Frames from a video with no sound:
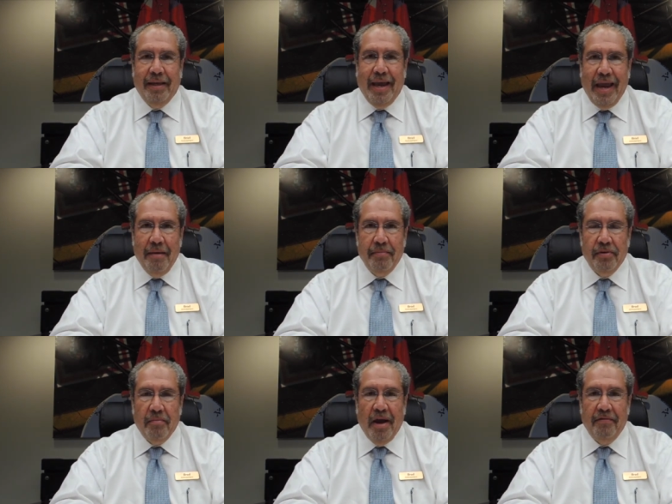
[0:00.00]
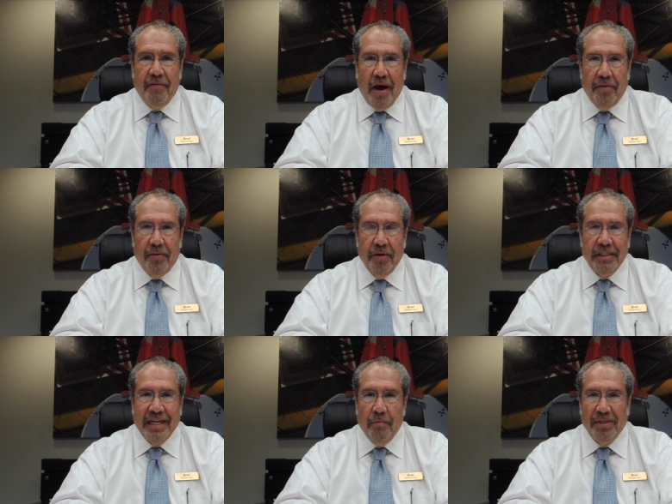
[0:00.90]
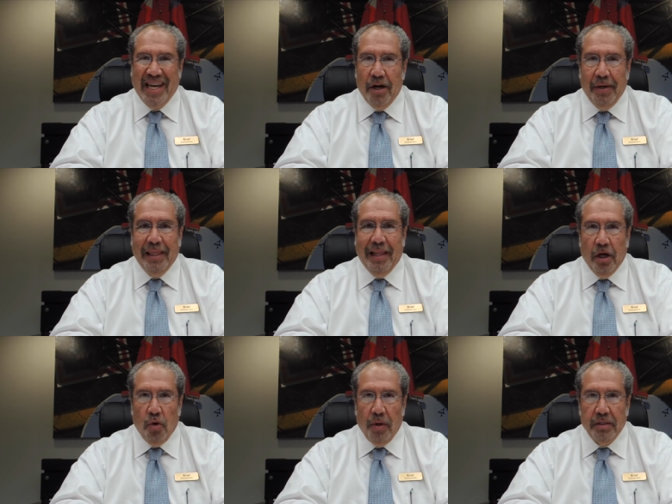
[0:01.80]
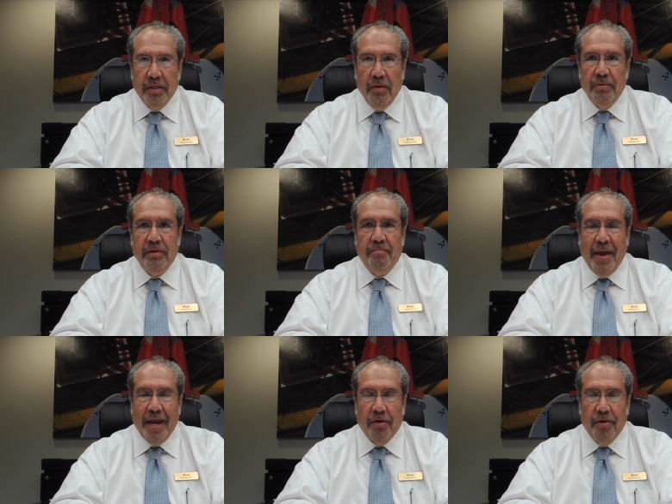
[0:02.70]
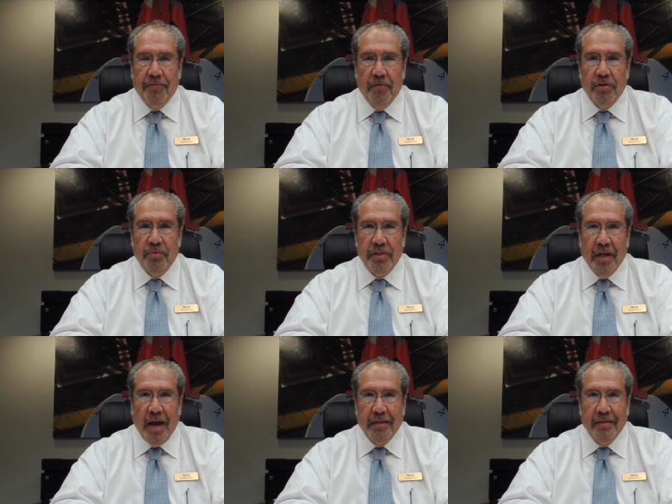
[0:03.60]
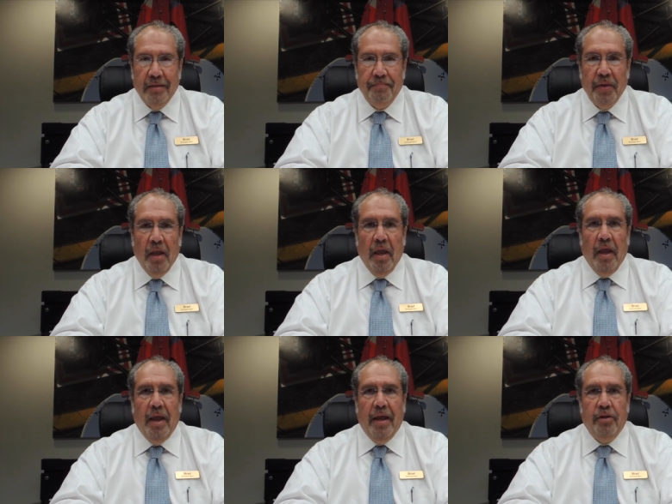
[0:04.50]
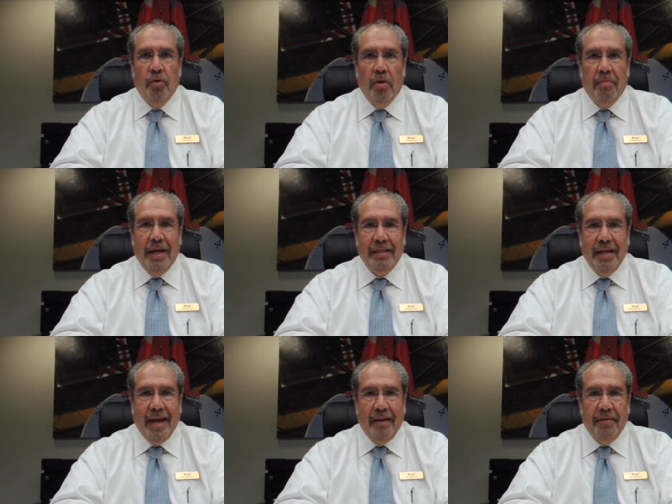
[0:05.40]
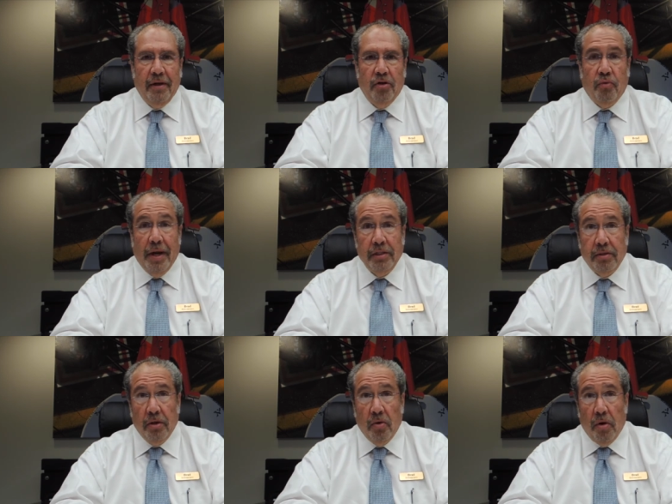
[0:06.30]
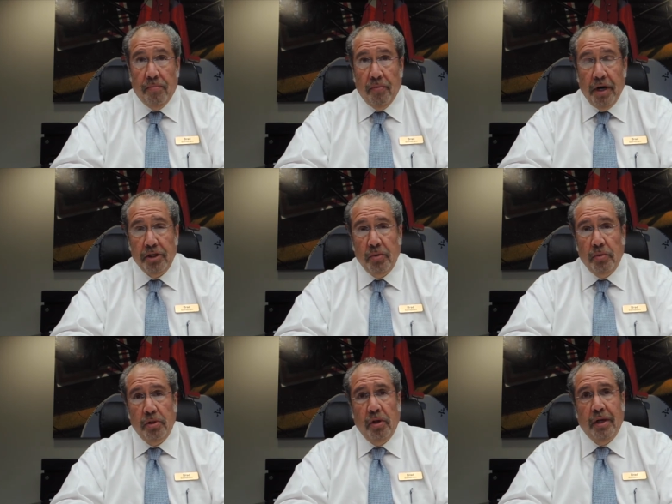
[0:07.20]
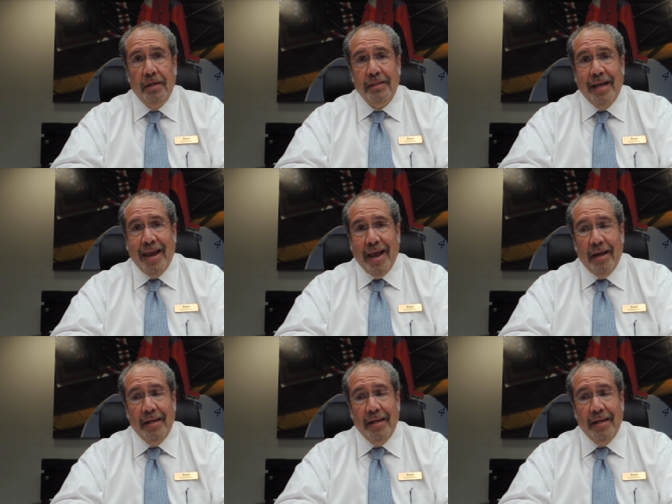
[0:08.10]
came to my father. His name was Harry Lundquist. He was a banker at First Wisconsin, and told my dad that Chrysler Corporation was looking to add